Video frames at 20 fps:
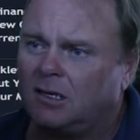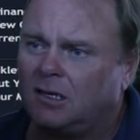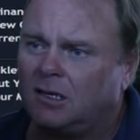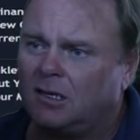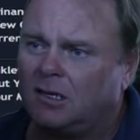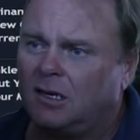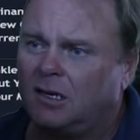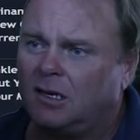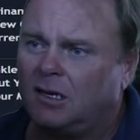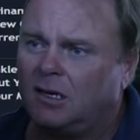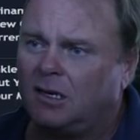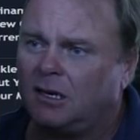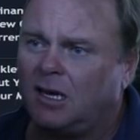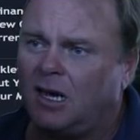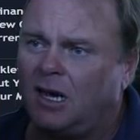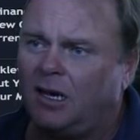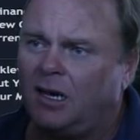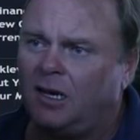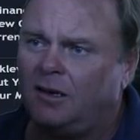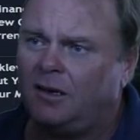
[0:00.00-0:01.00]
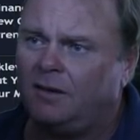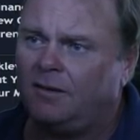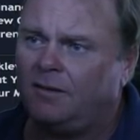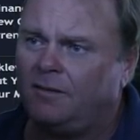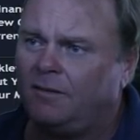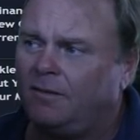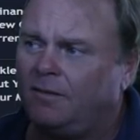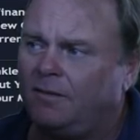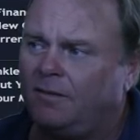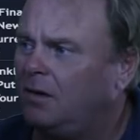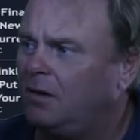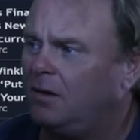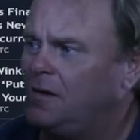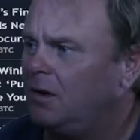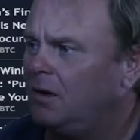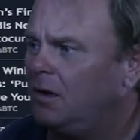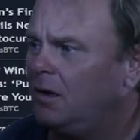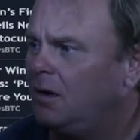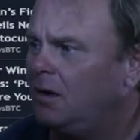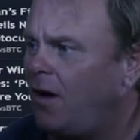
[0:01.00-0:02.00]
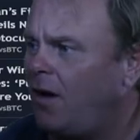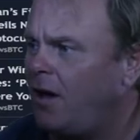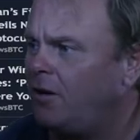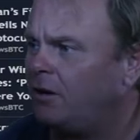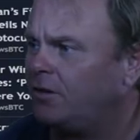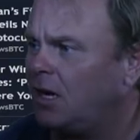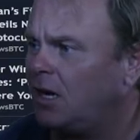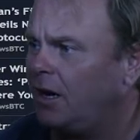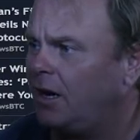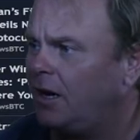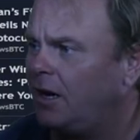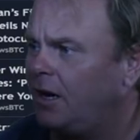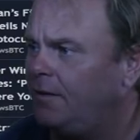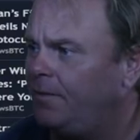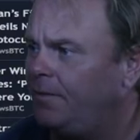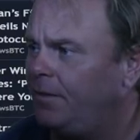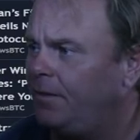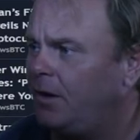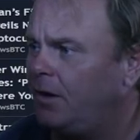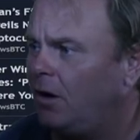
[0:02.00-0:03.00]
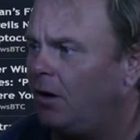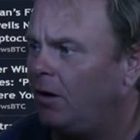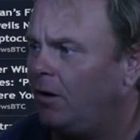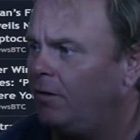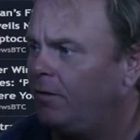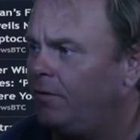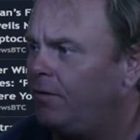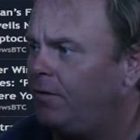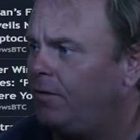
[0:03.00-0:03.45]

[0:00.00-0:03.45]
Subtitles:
a target, final target of